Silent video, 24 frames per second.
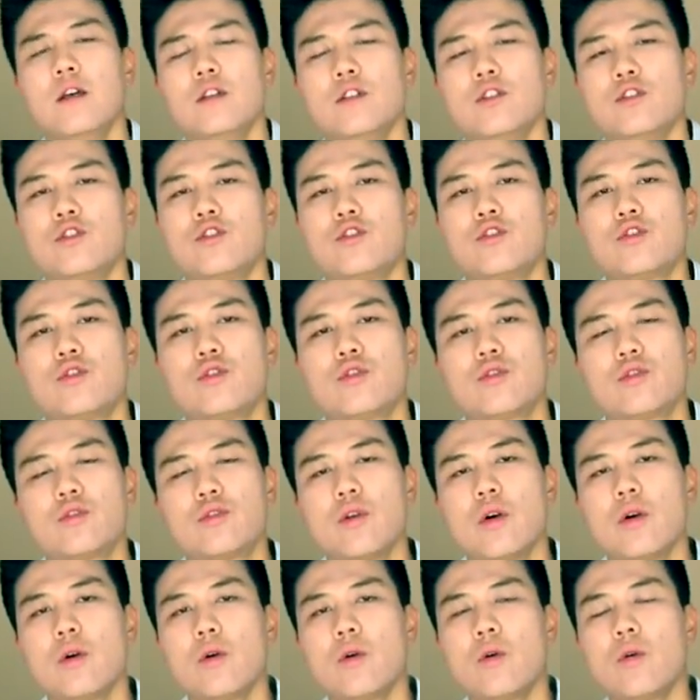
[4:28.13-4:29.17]

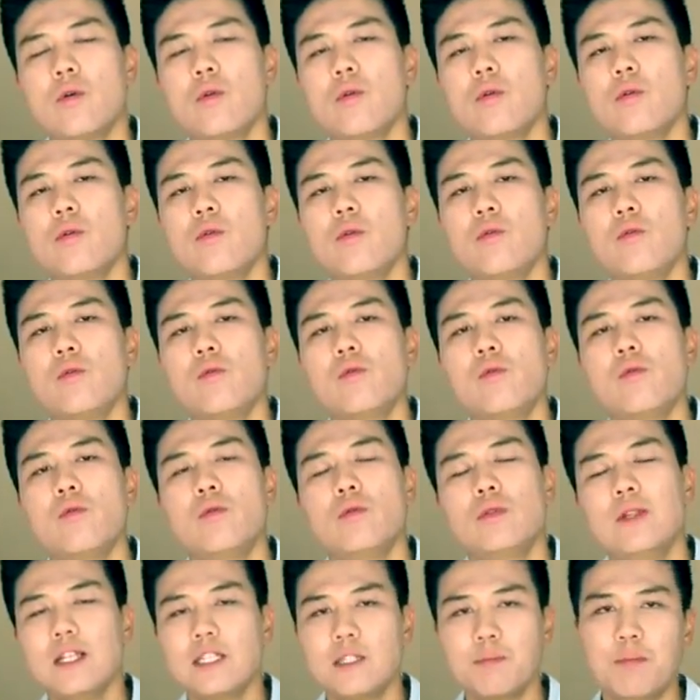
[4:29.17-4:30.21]

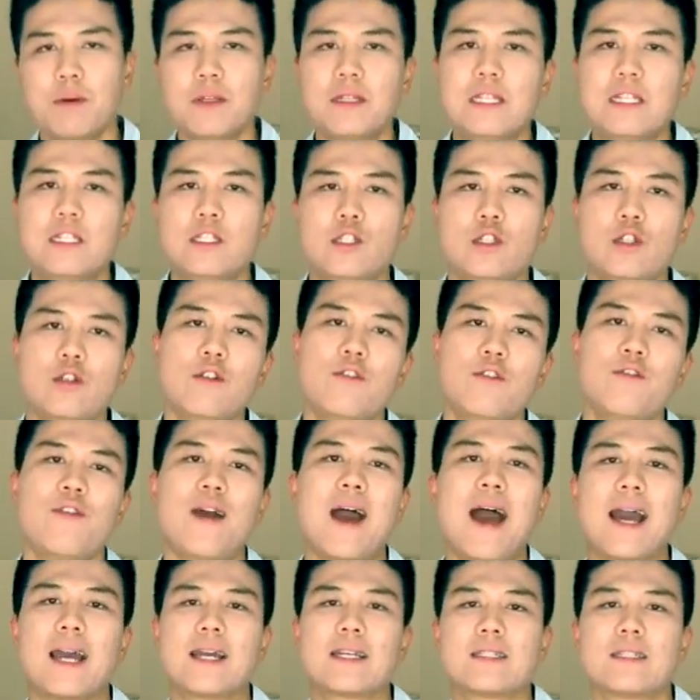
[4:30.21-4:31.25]
So let's put these 2
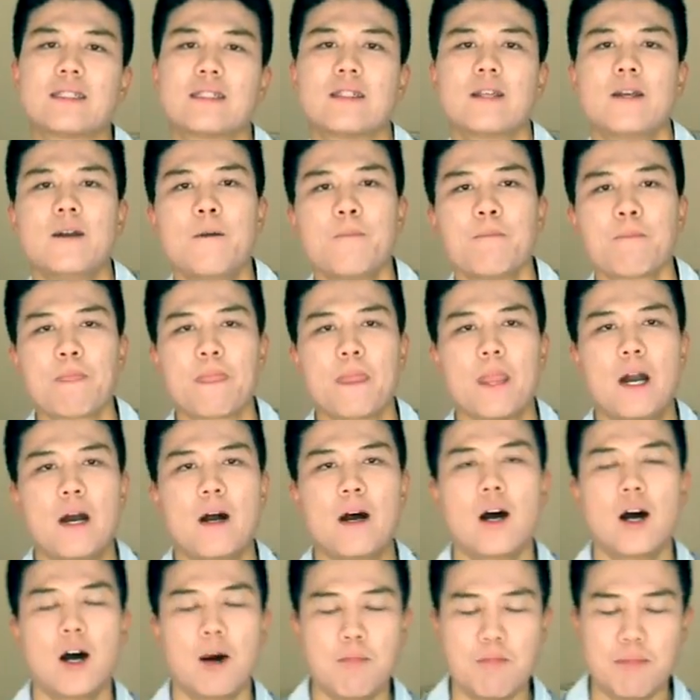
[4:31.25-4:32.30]
facts
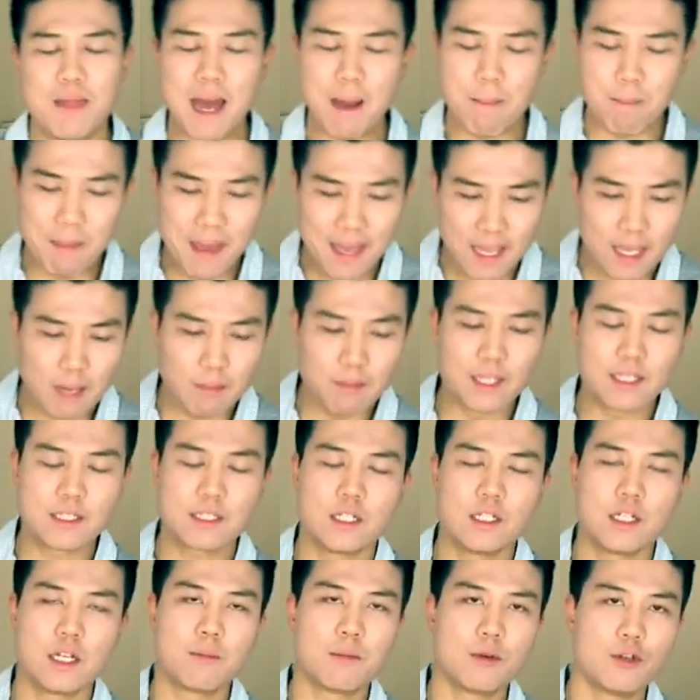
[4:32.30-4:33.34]
that make up
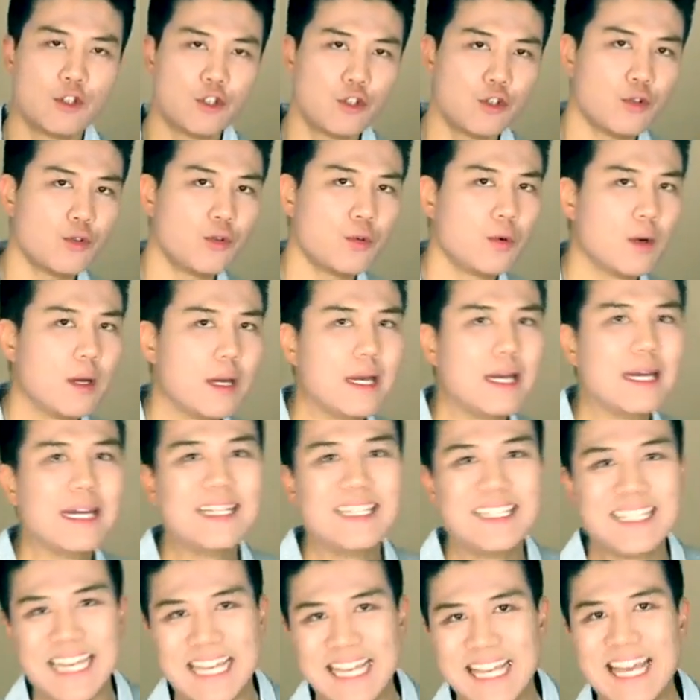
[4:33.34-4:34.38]
lesson number 2
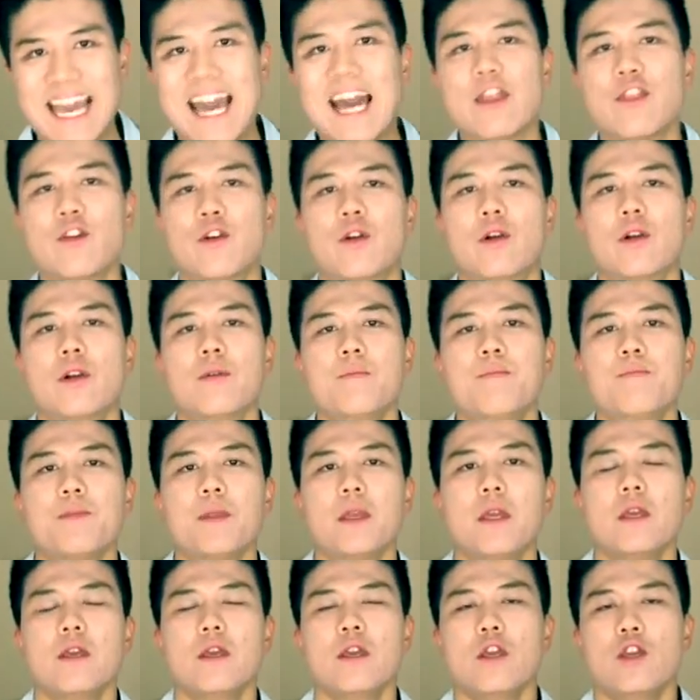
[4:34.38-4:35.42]
together.
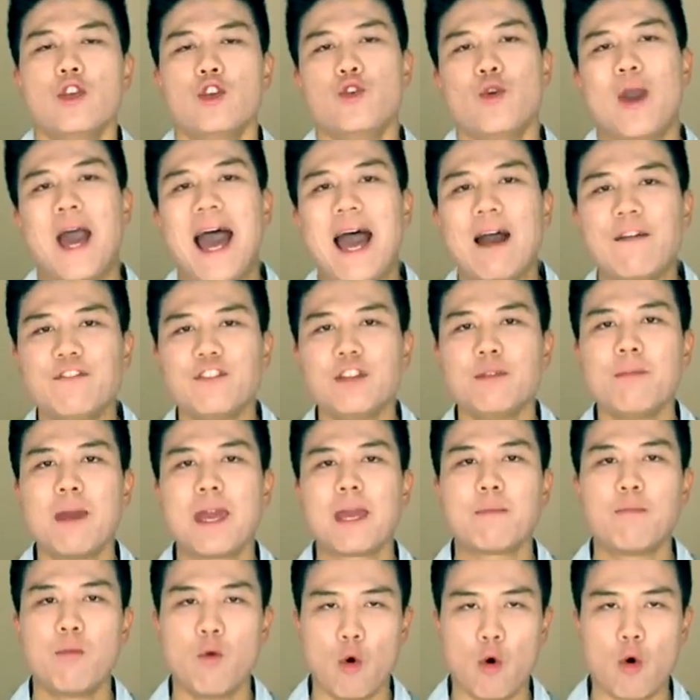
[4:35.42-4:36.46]
You have to
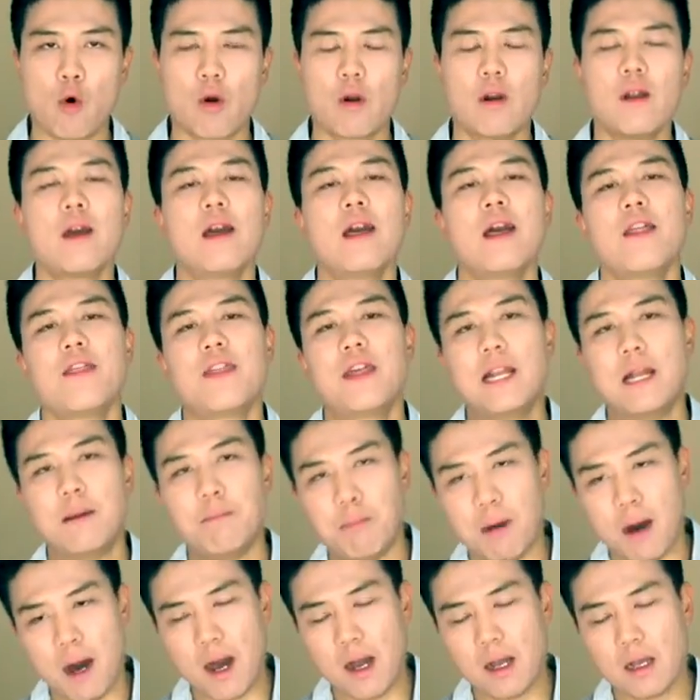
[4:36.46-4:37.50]
make more than
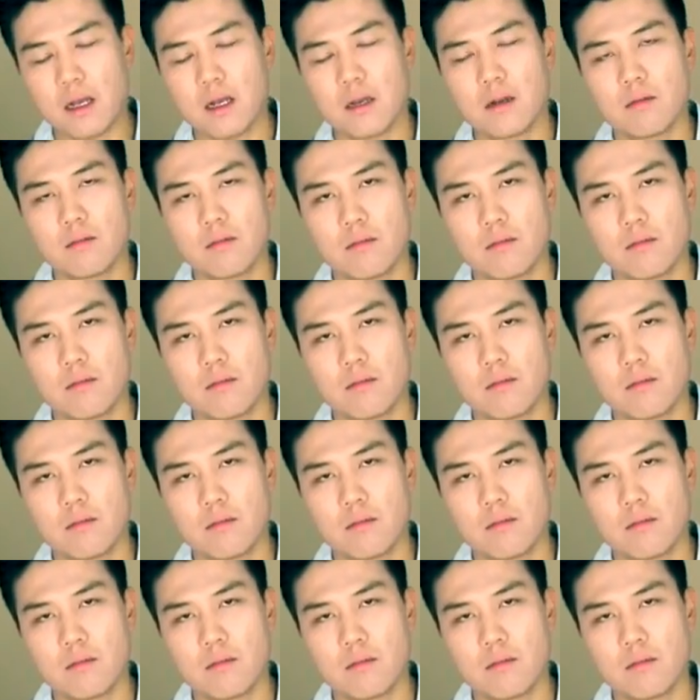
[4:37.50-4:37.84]
$1